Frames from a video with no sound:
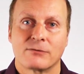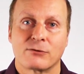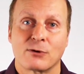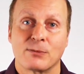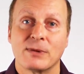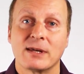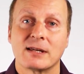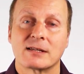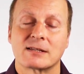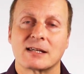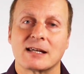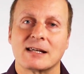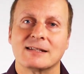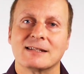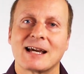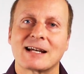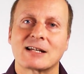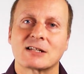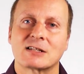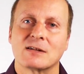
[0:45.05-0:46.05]
From this, he
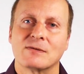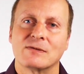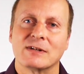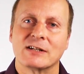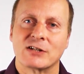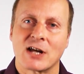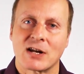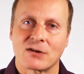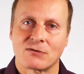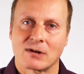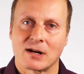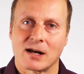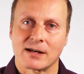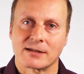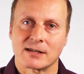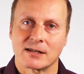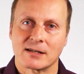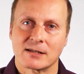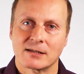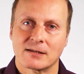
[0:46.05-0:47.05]
negatively
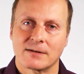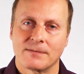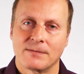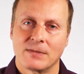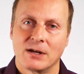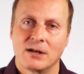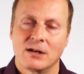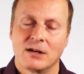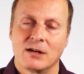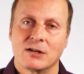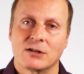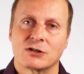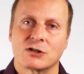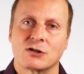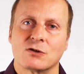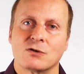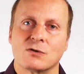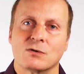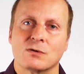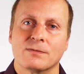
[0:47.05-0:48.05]
generalizes
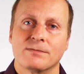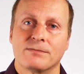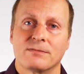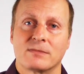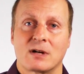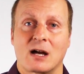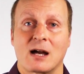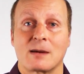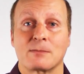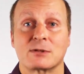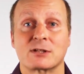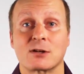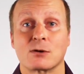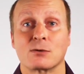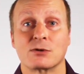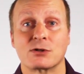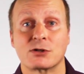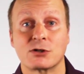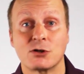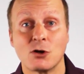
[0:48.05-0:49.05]
to, I'm
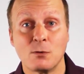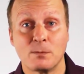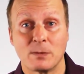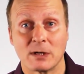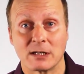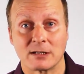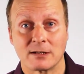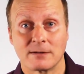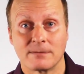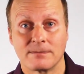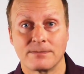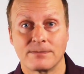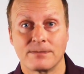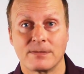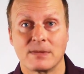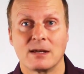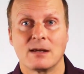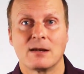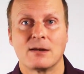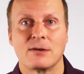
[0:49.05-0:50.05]
so stupid.
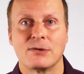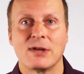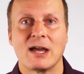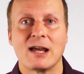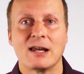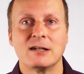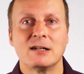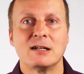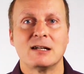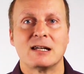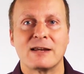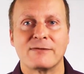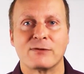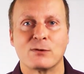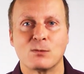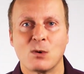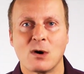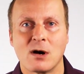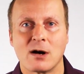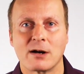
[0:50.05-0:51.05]
Then,
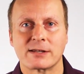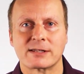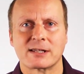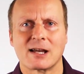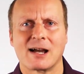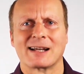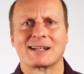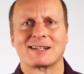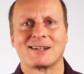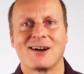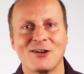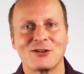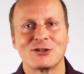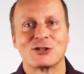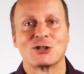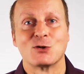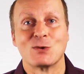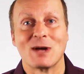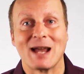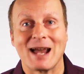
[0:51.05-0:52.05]
even worse, I
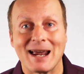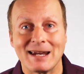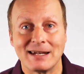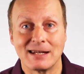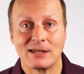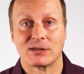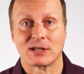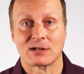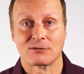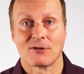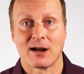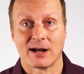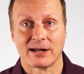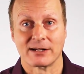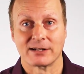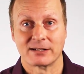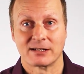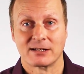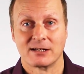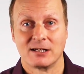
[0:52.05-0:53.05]
can't do anything
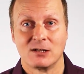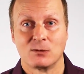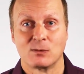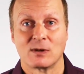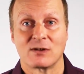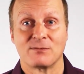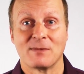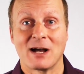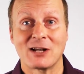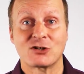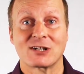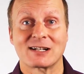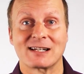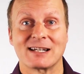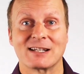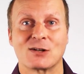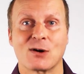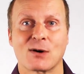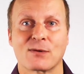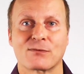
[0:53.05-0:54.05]
right. We've
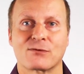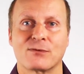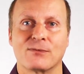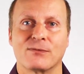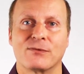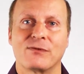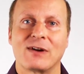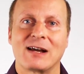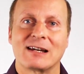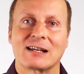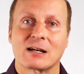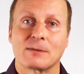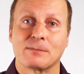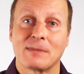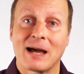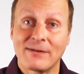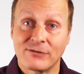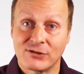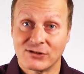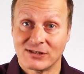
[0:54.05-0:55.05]
magically gone from failing a
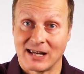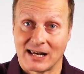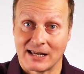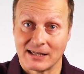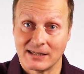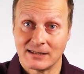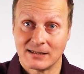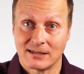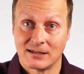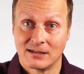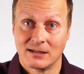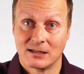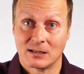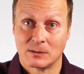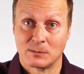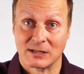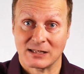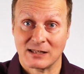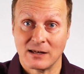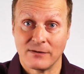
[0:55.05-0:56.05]
maths test,
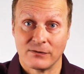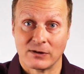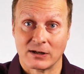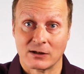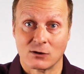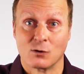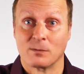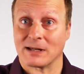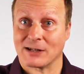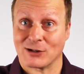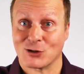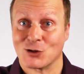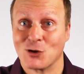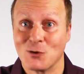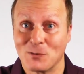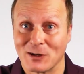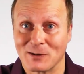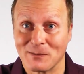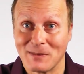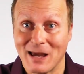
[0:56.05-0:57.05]
specific, or being
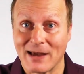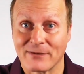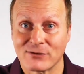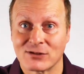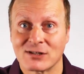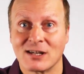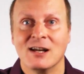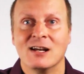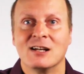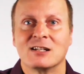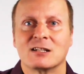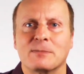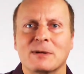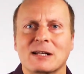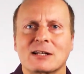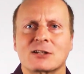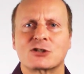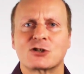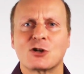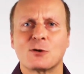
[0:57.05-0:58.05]
stupid at maths, to
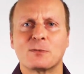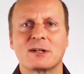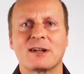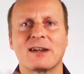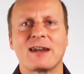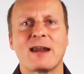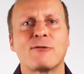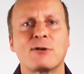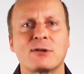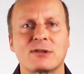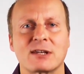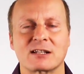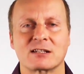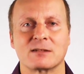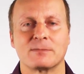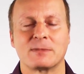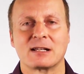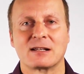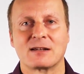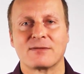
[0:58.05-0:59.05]
being stupid at everything,
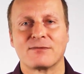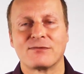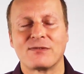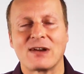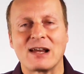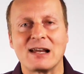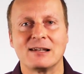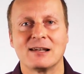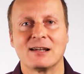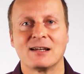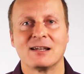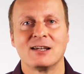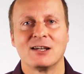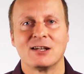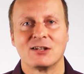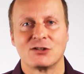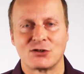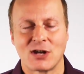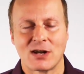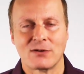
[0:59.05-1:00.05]
to being a
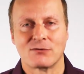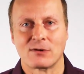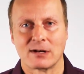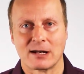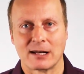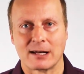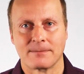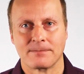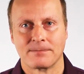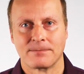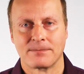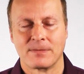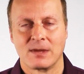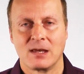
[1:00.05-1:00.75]
failure generally.